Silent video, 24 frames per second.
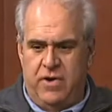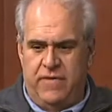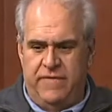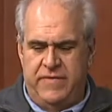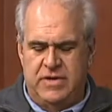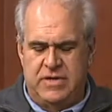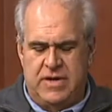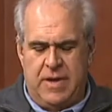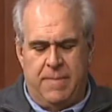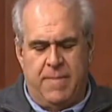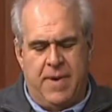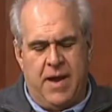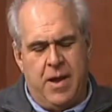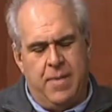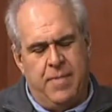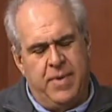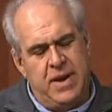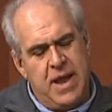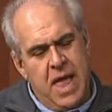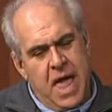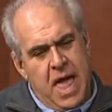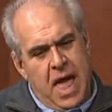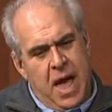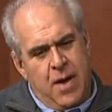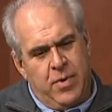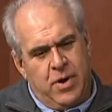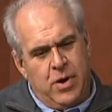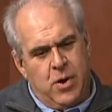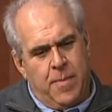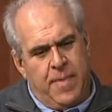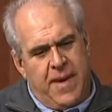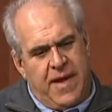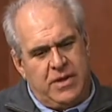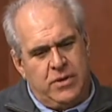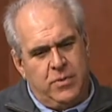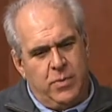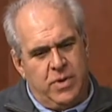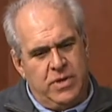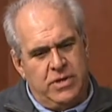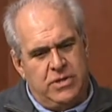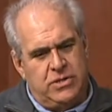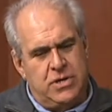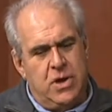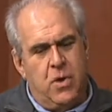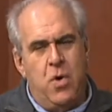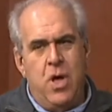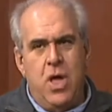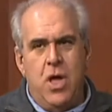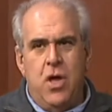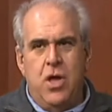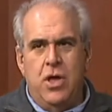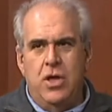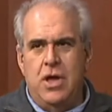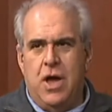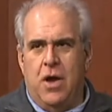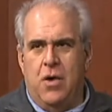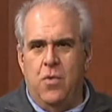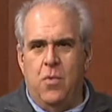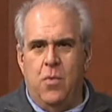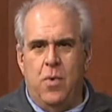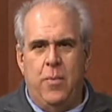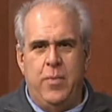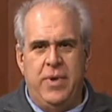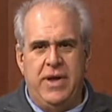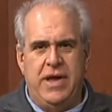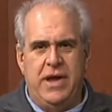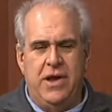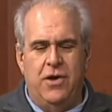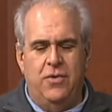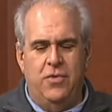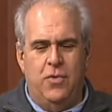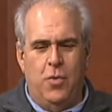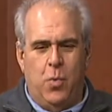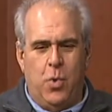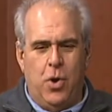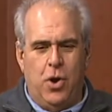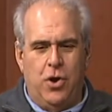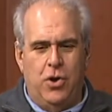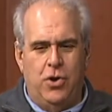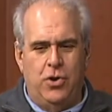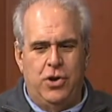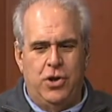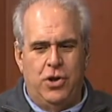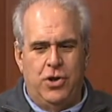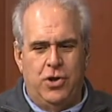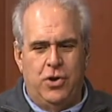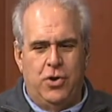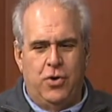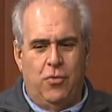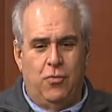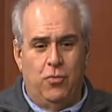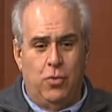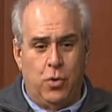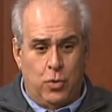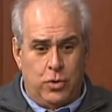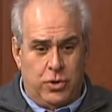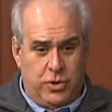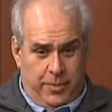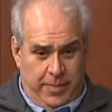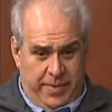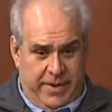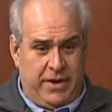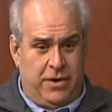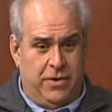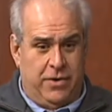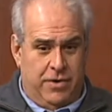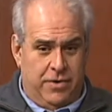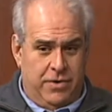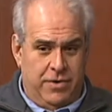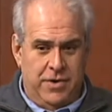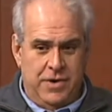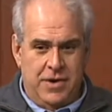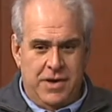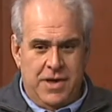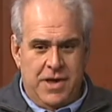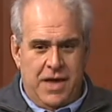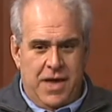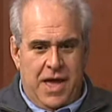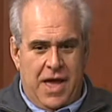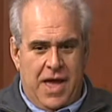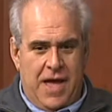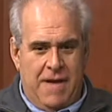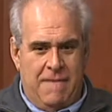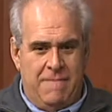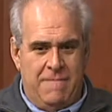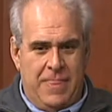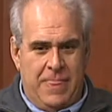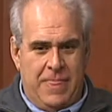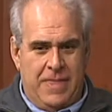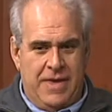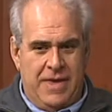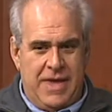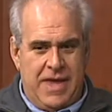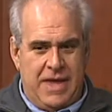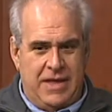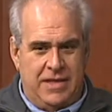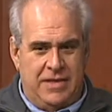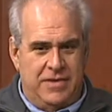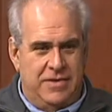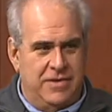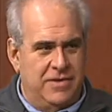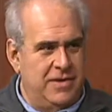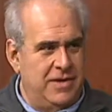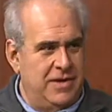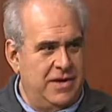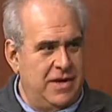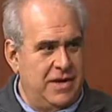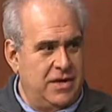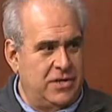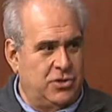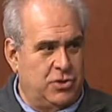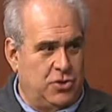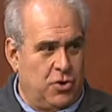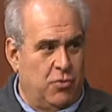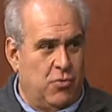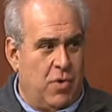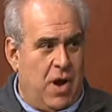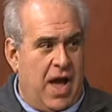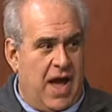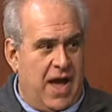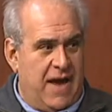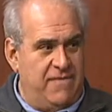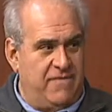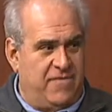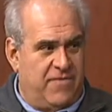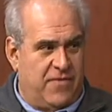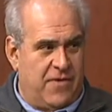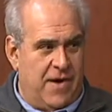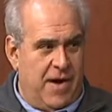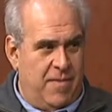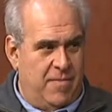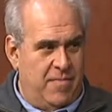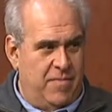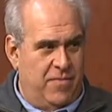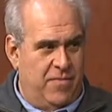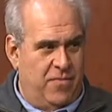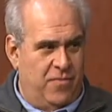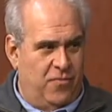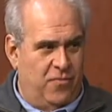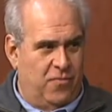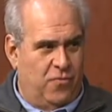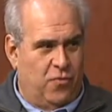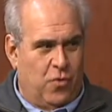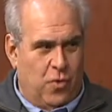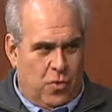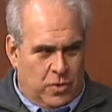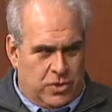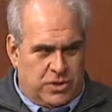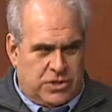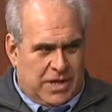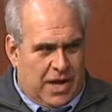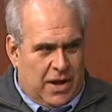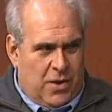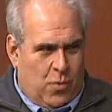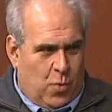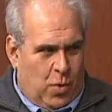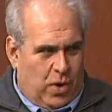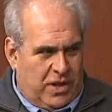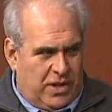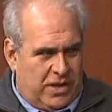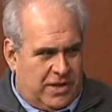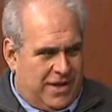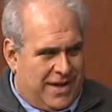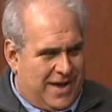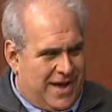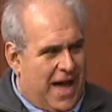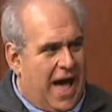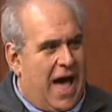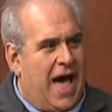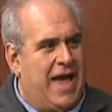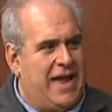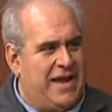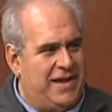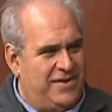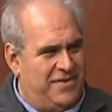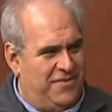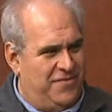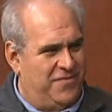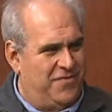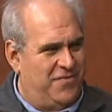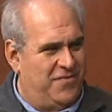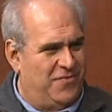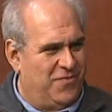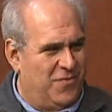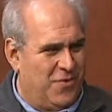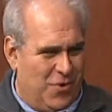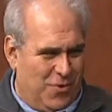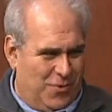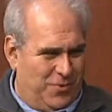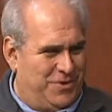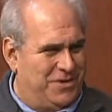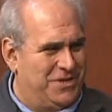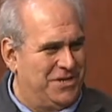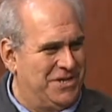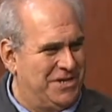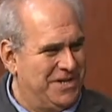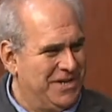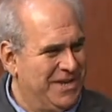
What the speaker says: of his empire. But I want to go back to when we hear the word root beer, it is derived from roots. Like what kind of roots?